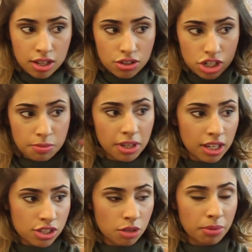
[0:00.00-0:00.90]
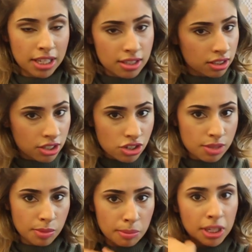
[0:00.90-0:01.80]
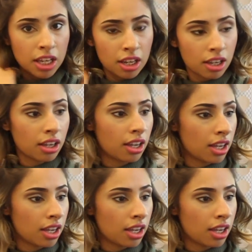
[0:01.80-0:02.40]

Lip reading: just because you're basically just mimicking